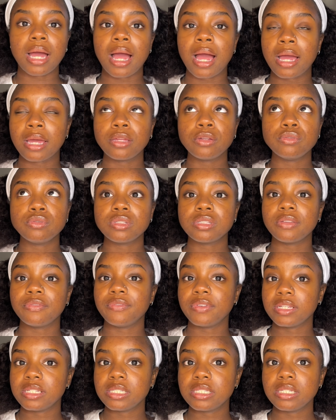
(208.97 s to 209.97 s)
I use the
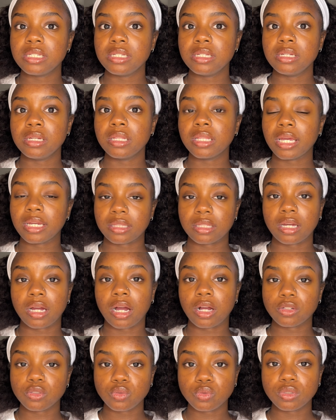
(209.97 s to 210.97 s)
Fenty, like the
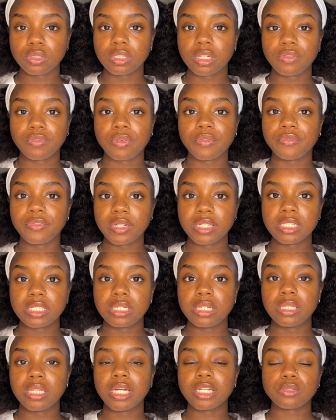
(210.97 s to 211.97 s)
contour stick from
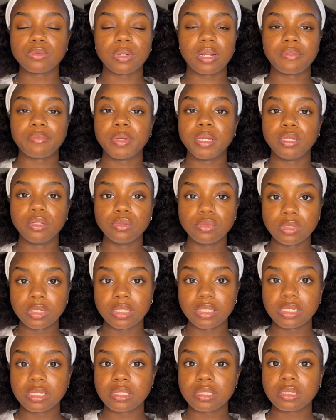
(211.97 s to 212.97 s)
Fenty. That's what I've been using
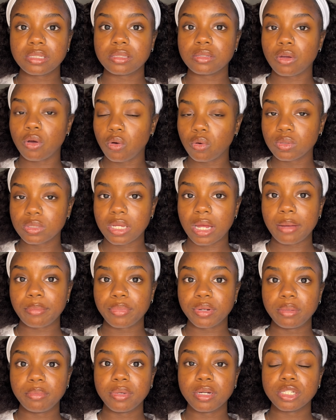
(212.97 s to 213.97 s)
this whole time
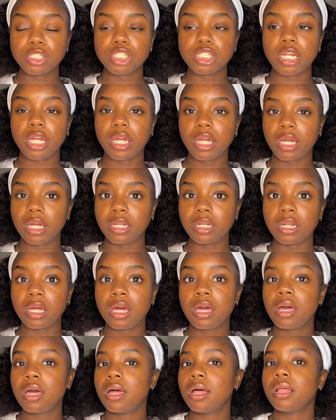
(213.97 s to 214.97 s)
pretty much, and
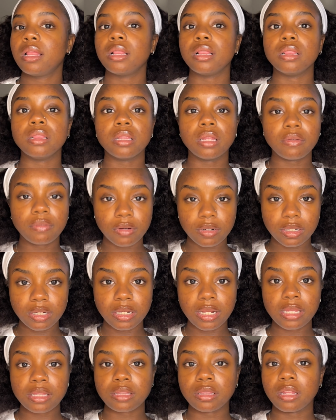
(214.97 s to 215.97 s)
love her to
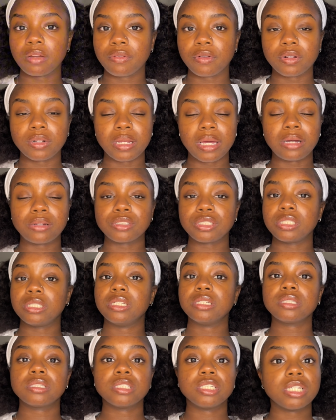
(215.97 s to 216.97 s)
death, love her down. She
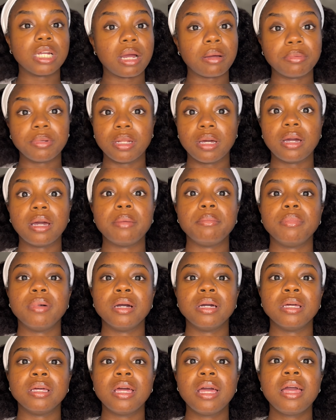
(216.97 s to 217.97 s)
gets the job done,
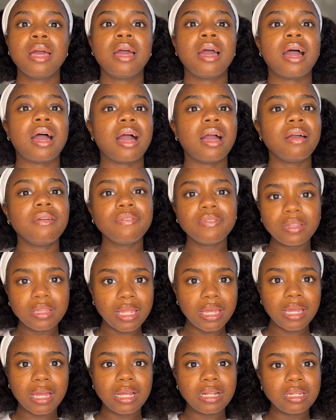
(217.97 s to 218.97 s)
but I feel
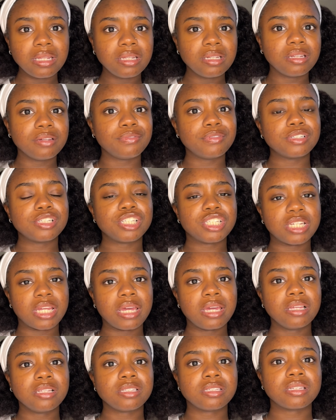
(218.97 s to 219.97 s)
like I need different
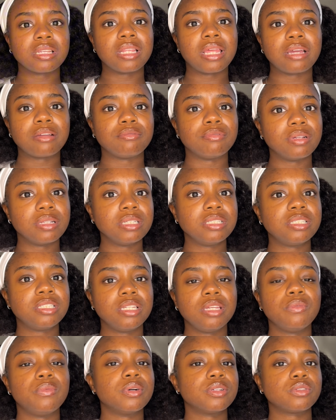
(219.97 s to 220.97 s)
shades to like really
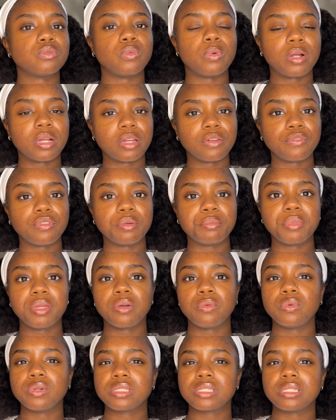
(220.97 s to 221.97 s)
see what's working for me
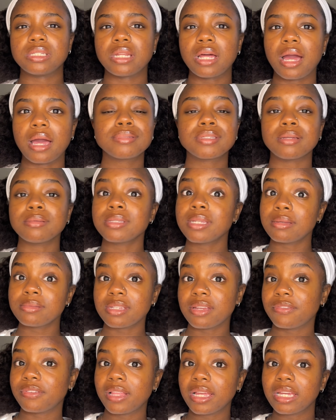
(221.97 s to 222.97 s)
and what's not. Sometimes
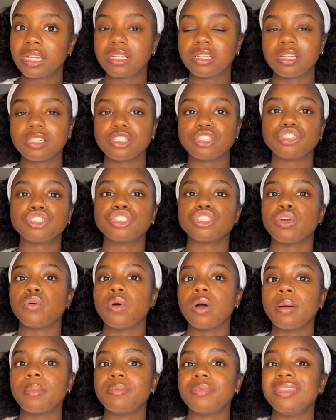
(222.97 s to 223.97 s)
I feel like it doesn't show
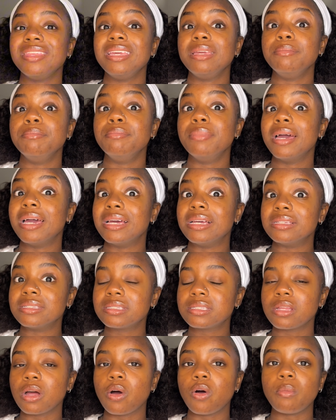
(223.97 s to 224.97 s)
up the
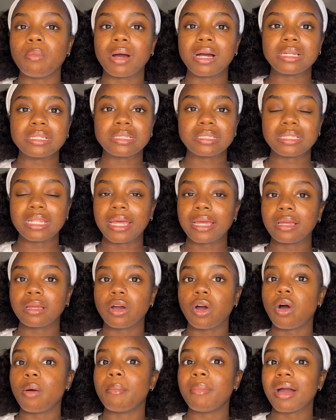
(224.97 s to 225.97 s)
best on my
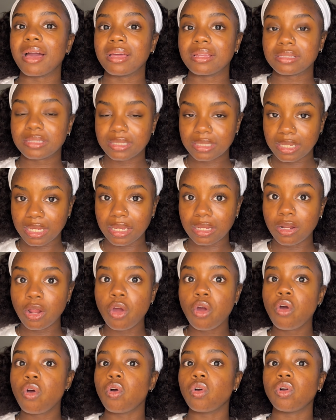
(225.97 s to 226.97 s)
skin
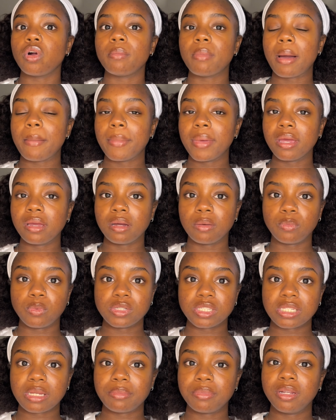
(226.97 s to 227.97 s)
or on my makeup
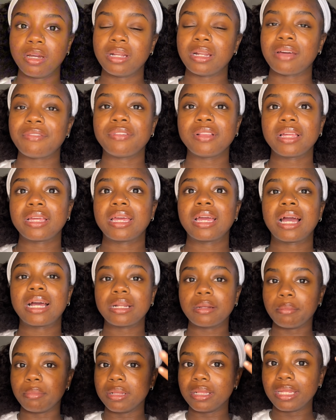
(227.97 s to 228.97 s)
once I'm done. I feel like it kind
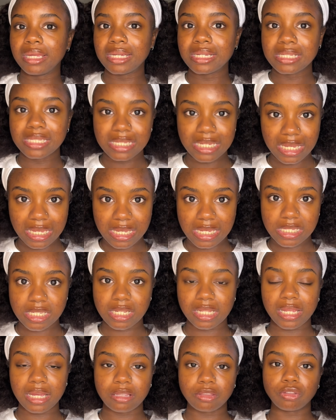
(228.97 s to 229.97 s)
of blends
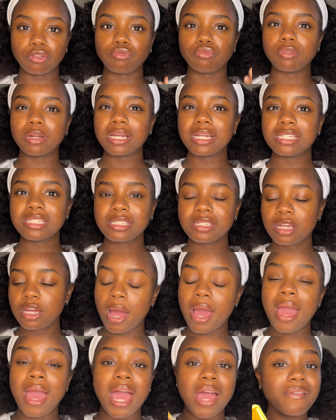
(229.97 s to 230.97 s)
into like the rest.
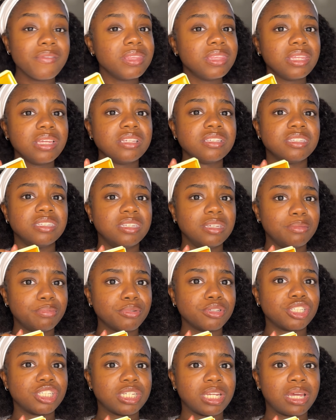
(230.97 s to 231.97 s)
Having these
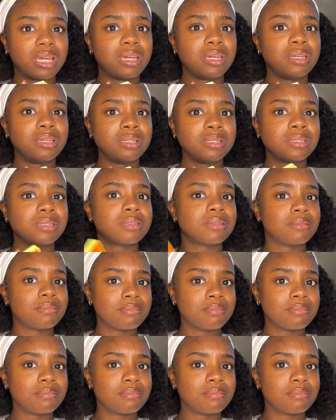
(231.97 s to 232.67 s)
deeper shades,